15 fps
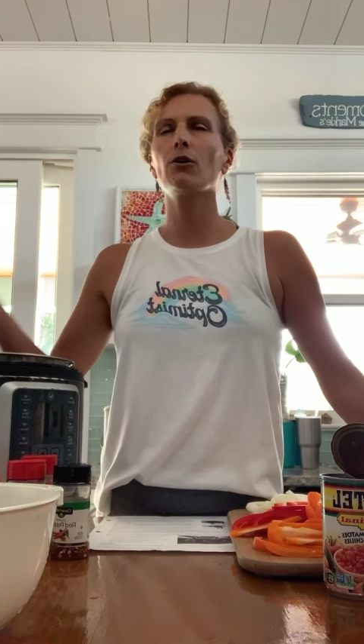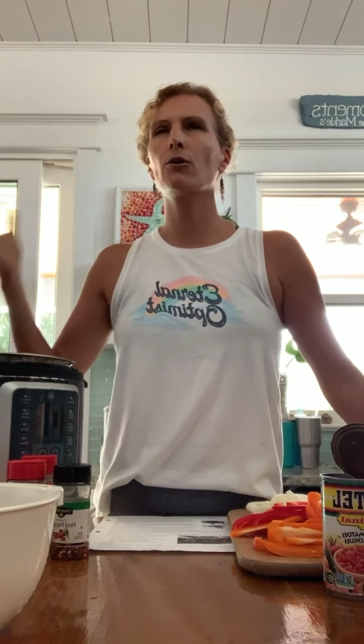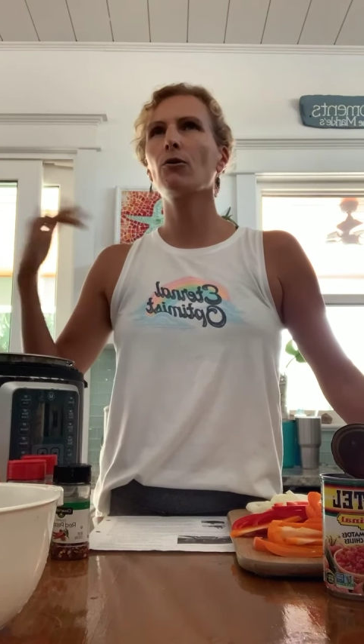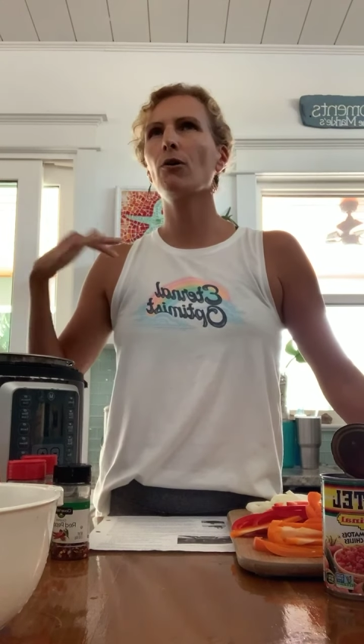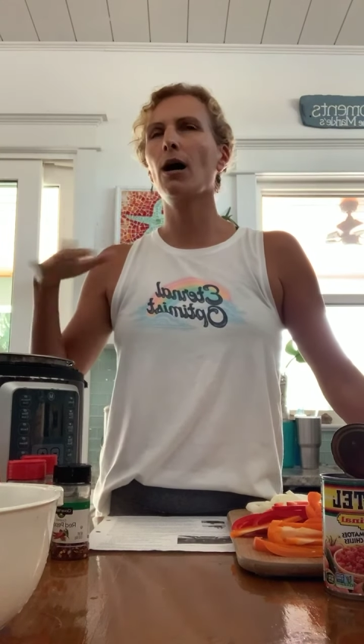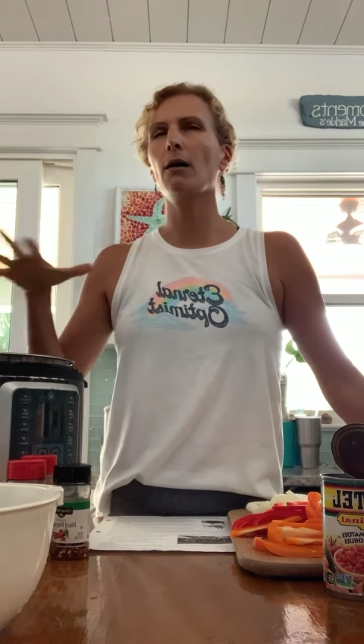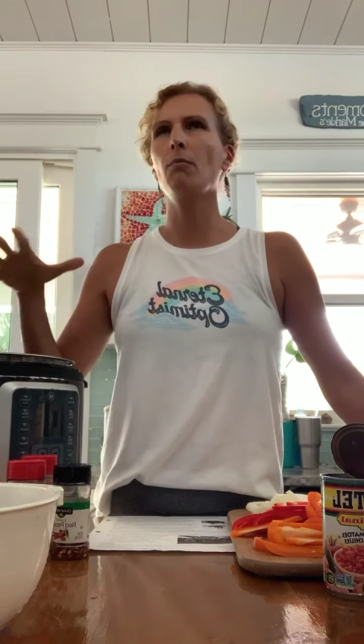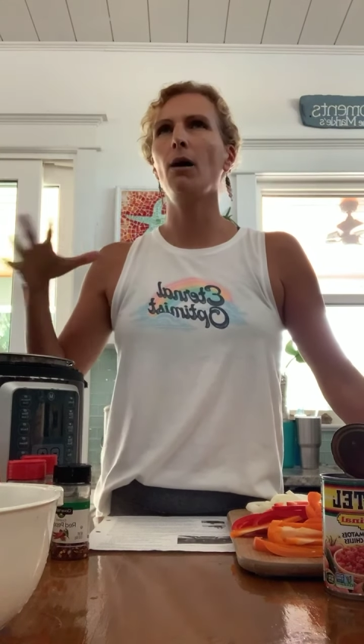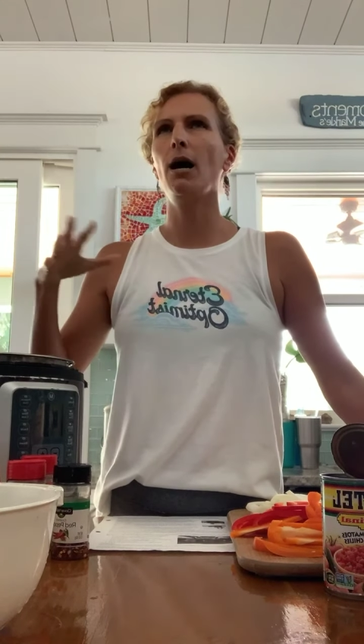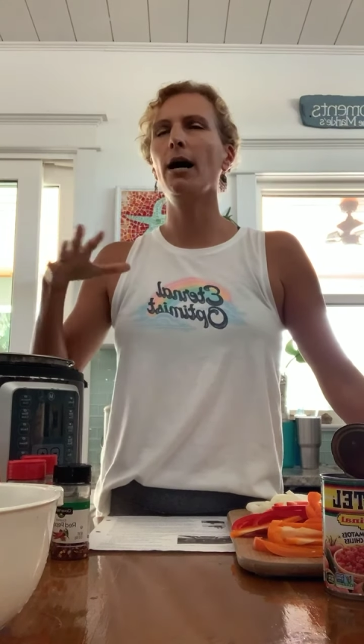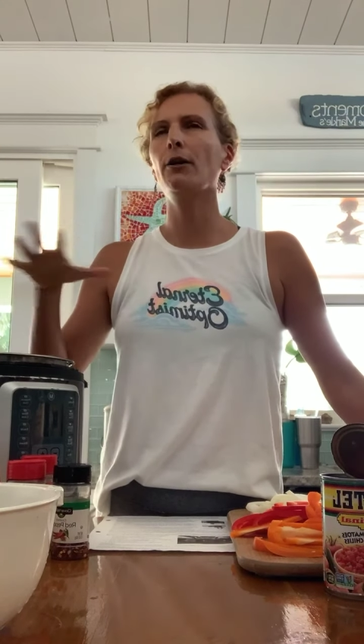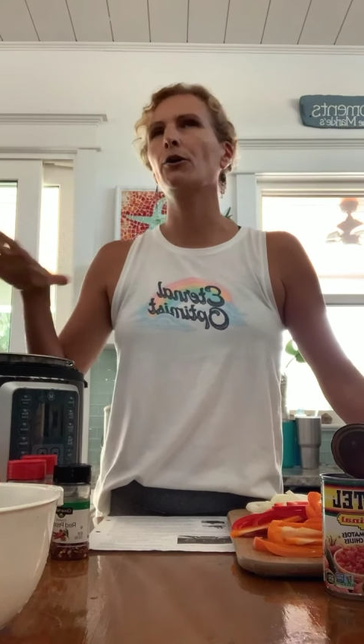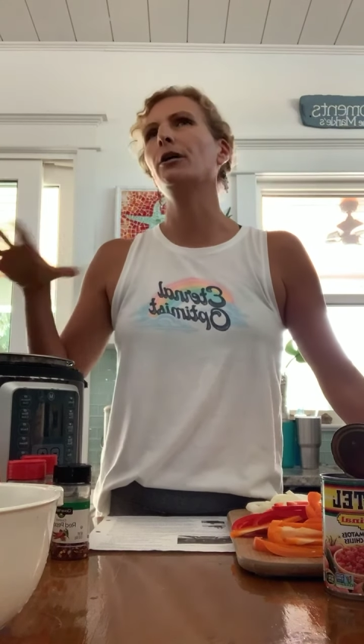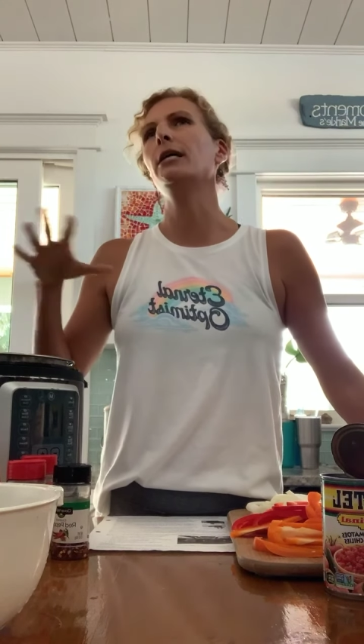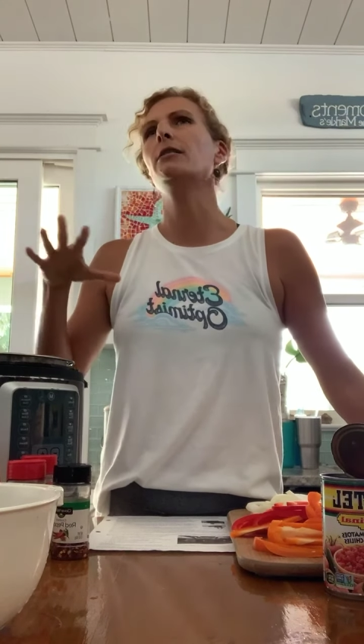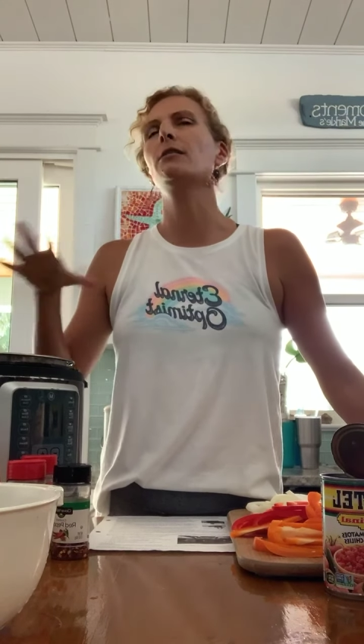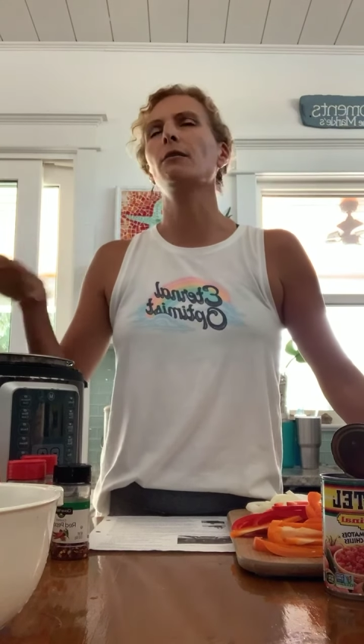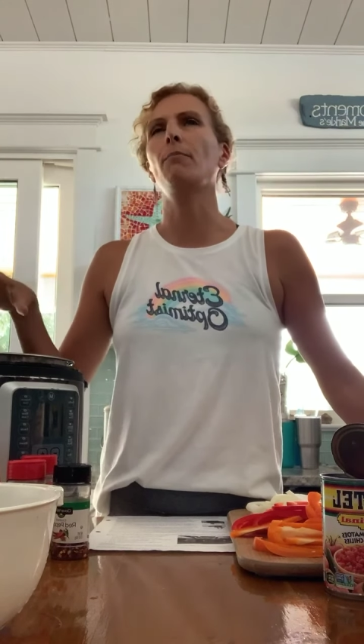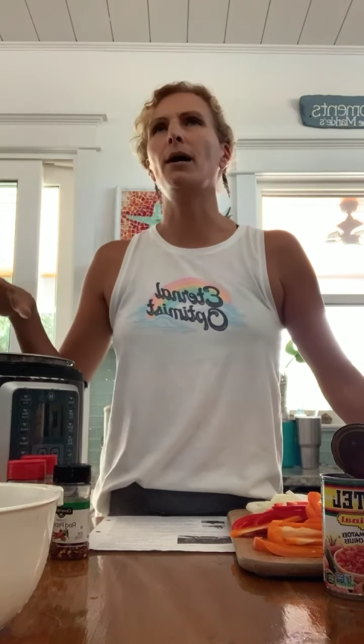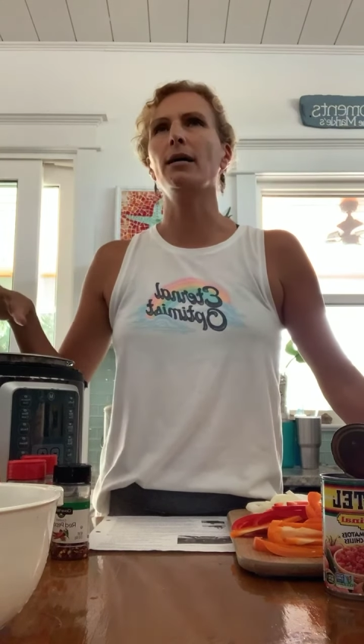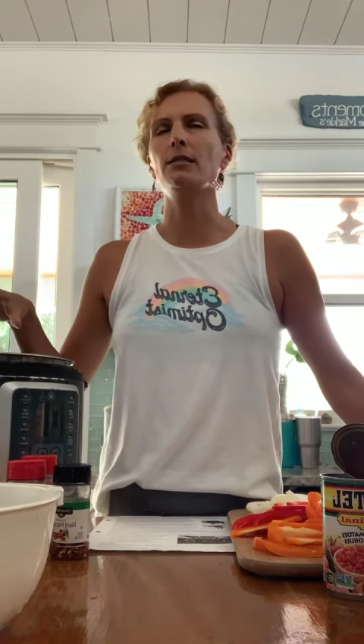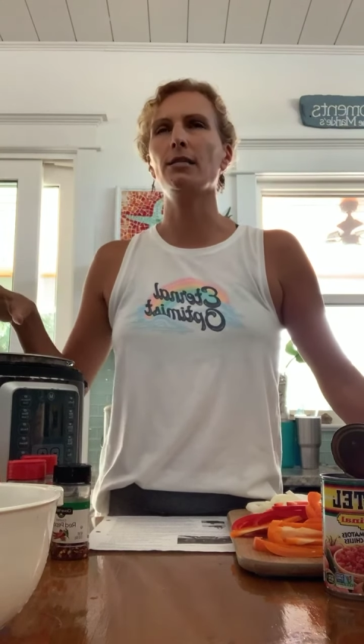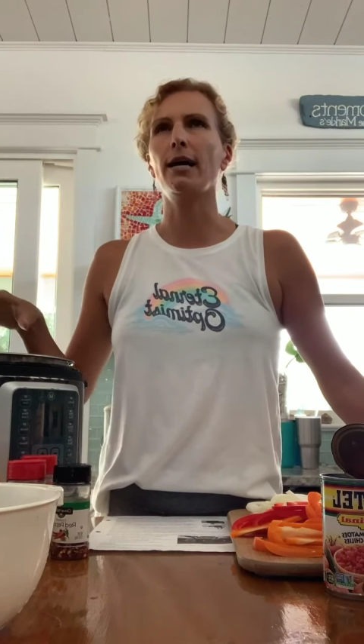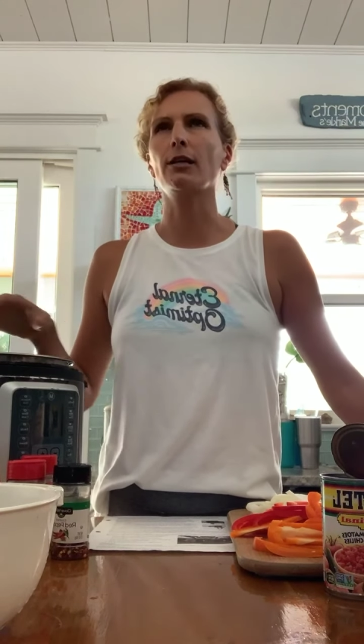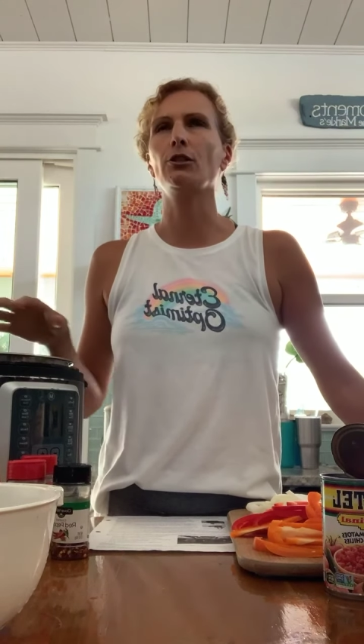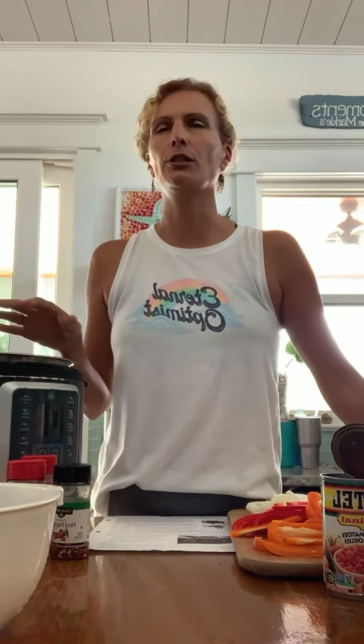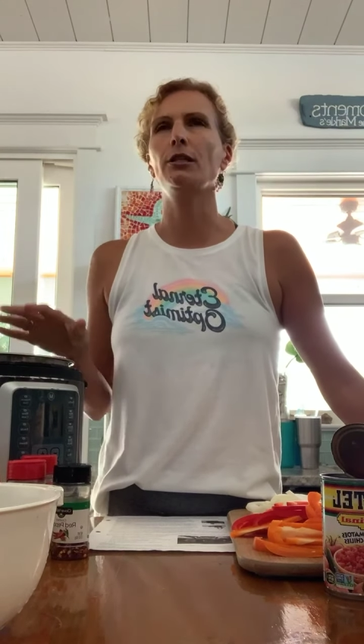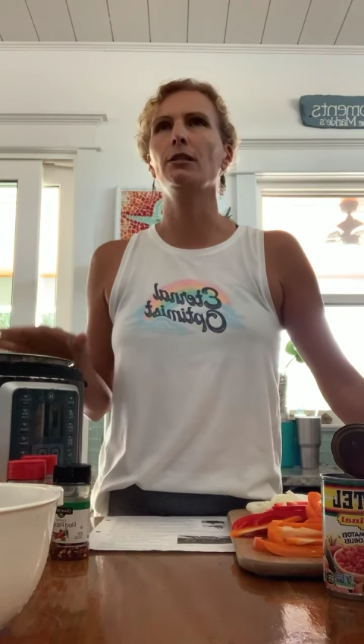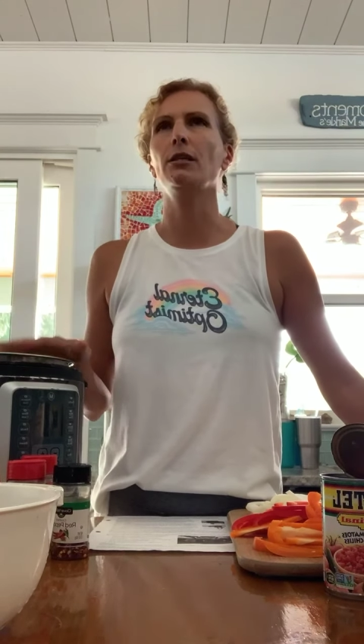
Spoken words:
Crock-Pot or Instapot section